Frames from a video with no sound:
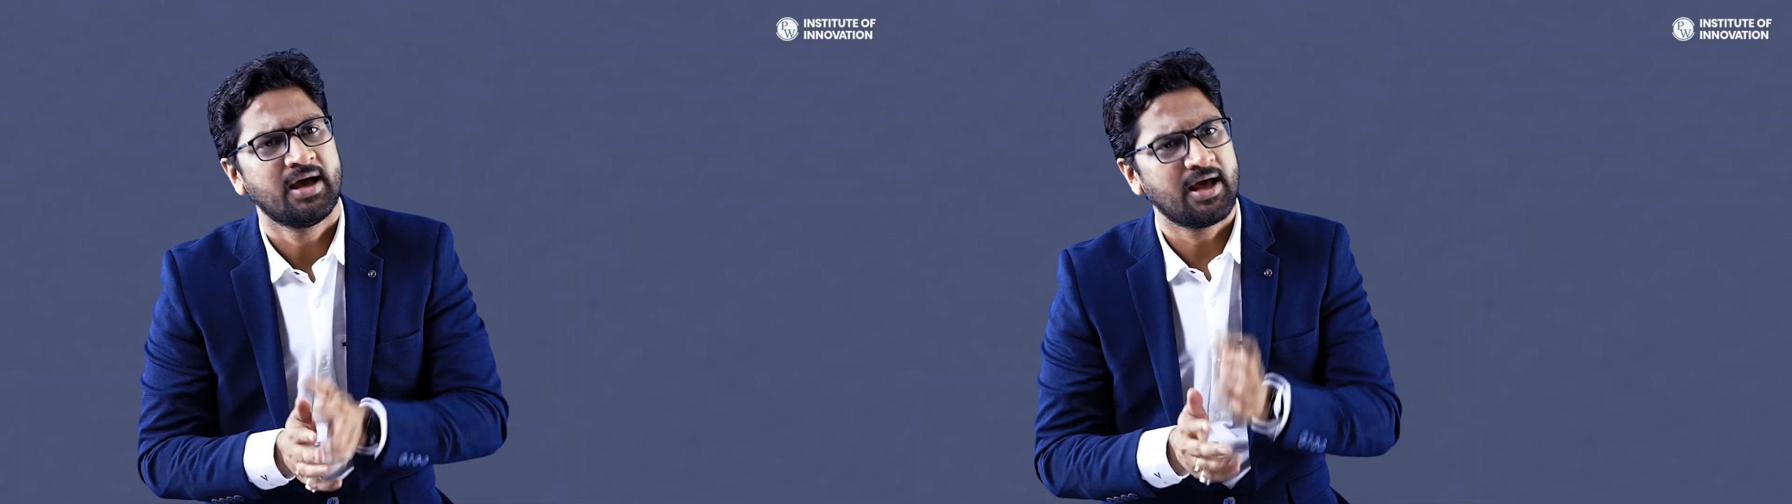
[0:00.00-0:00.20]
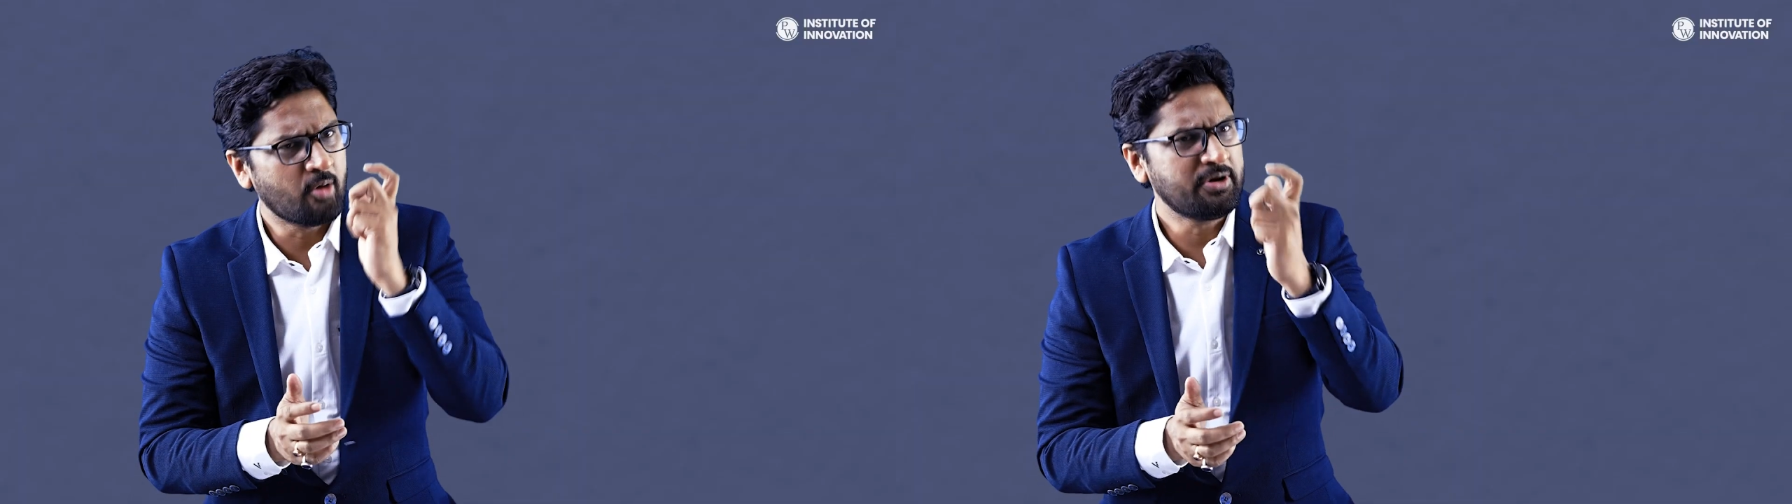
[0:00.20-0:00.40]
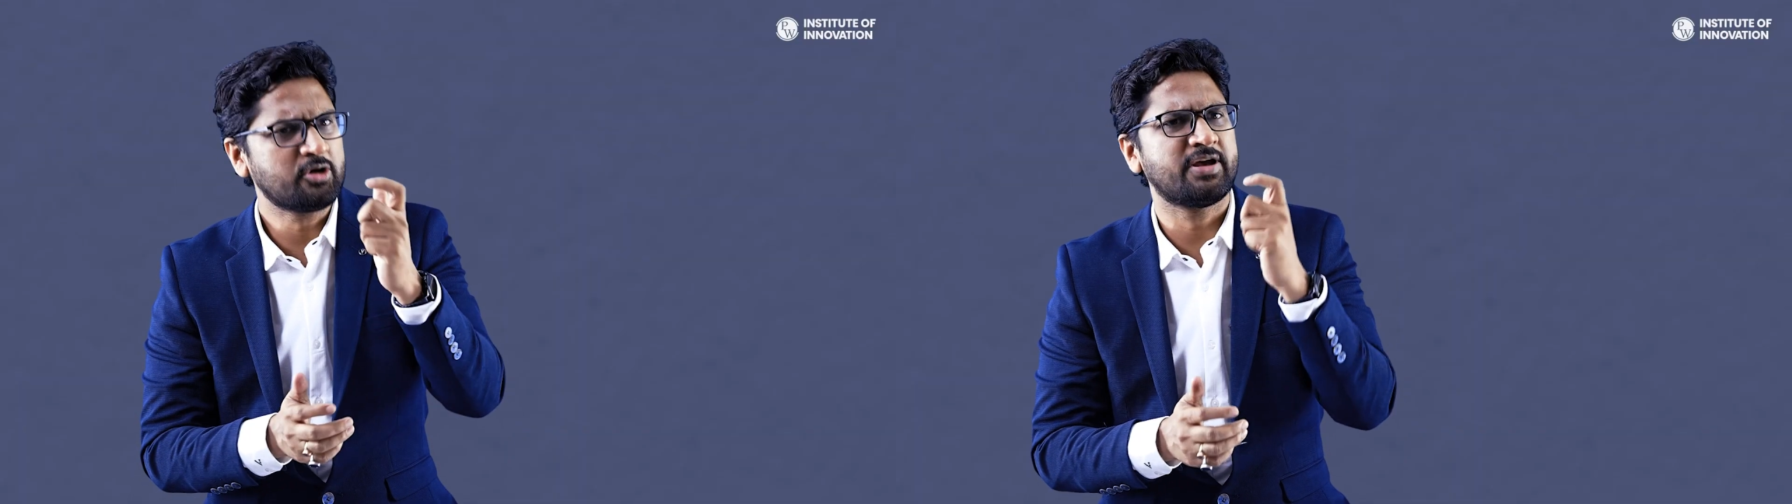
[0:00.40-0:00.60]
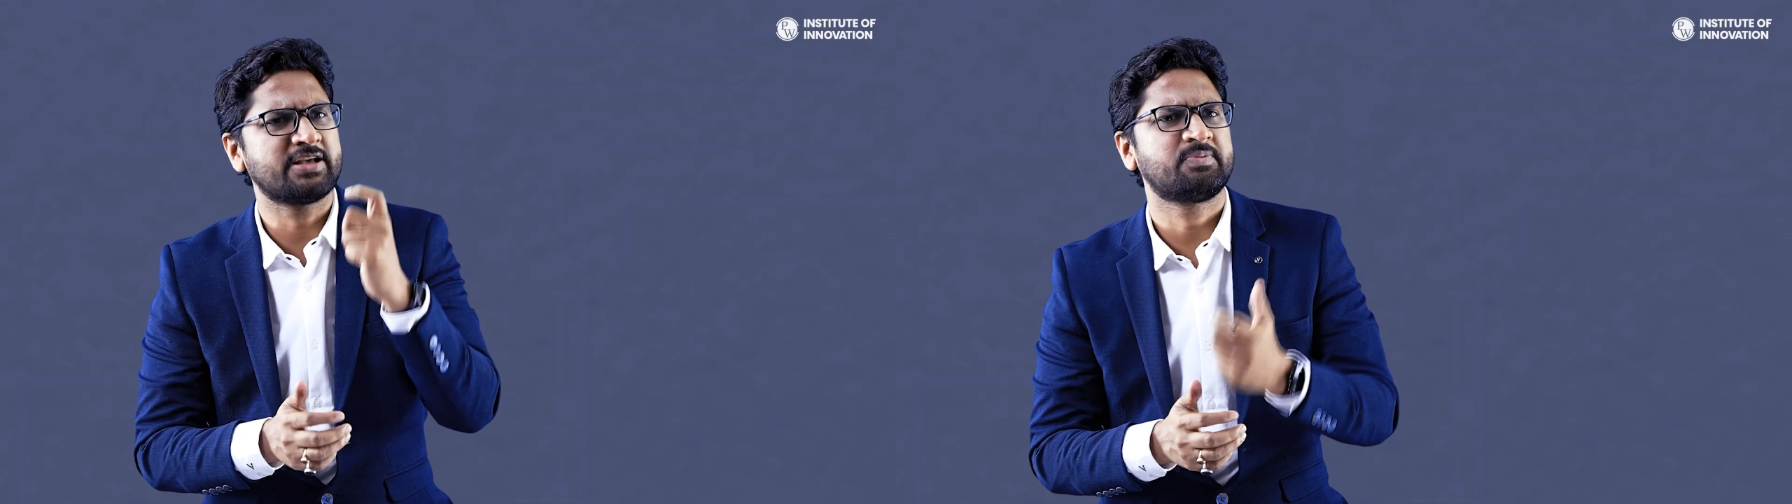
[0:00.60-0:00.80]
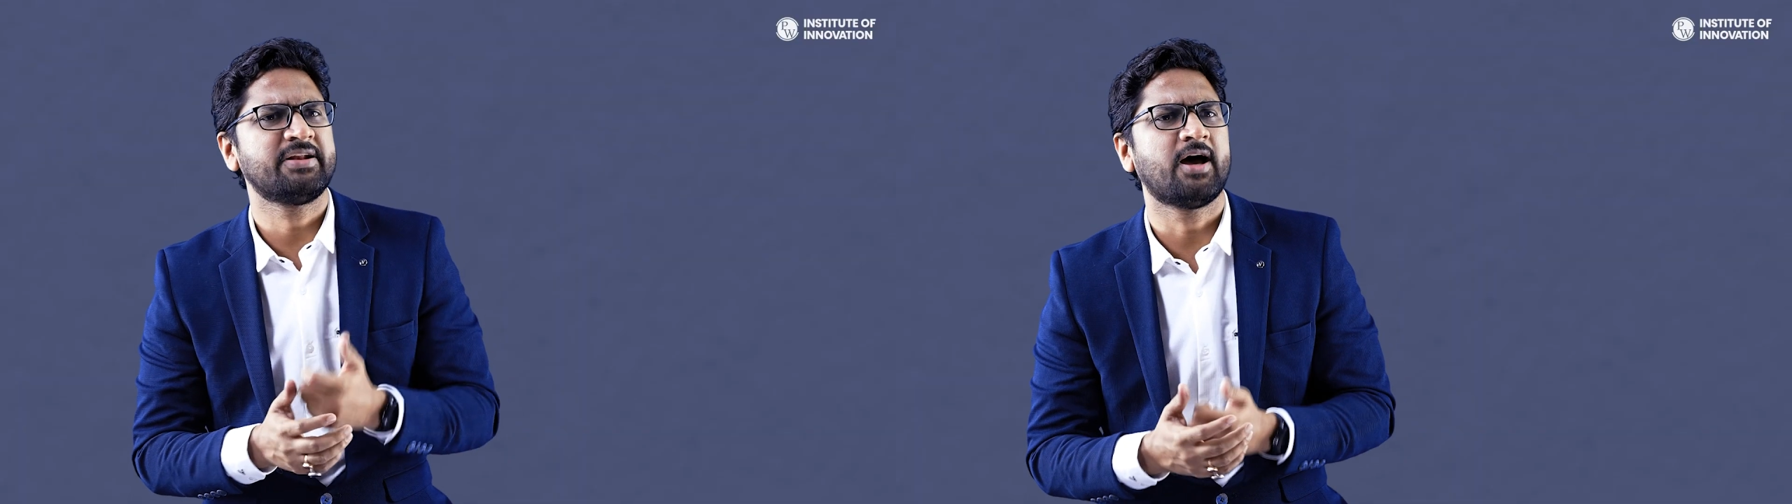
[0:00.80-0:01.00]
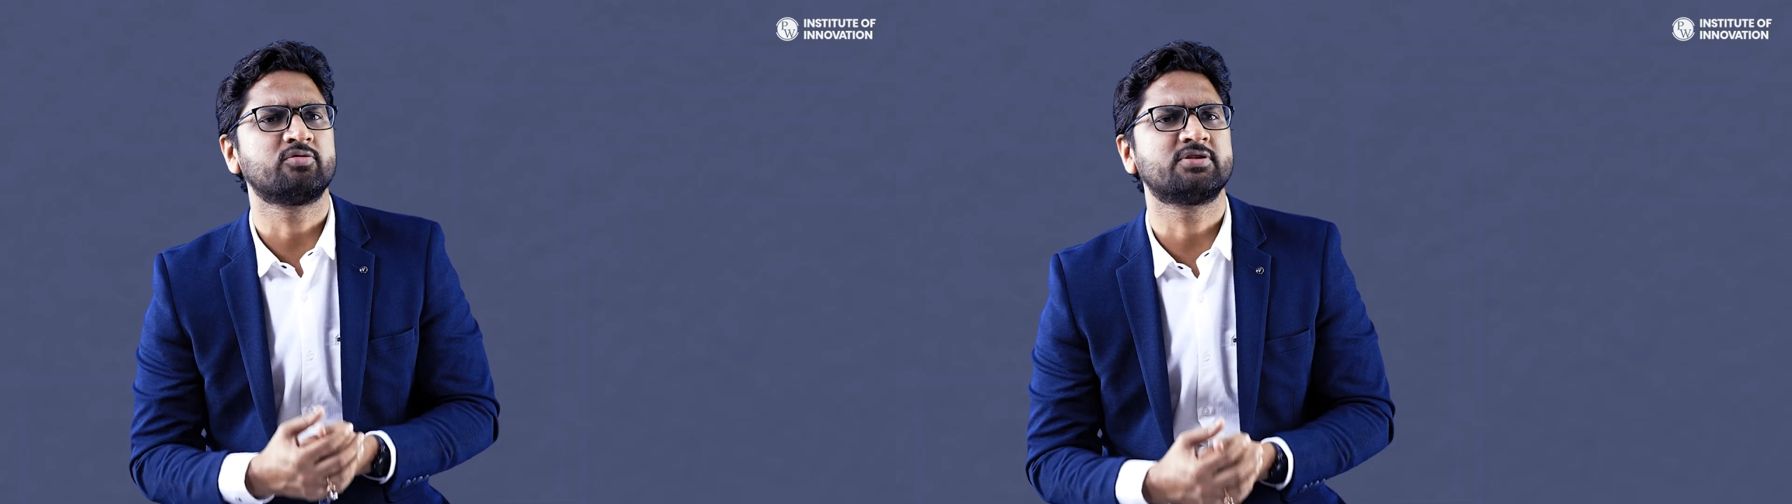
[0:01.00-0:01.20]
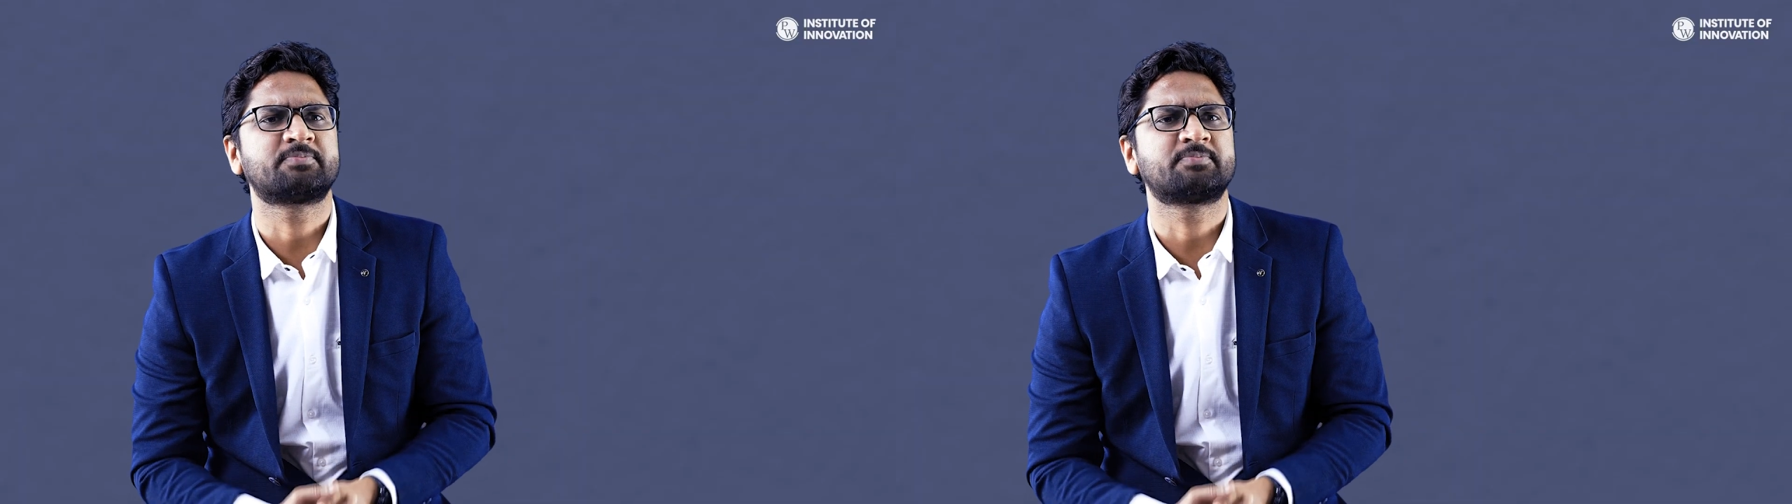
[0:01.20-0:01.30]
Allow me to explain how this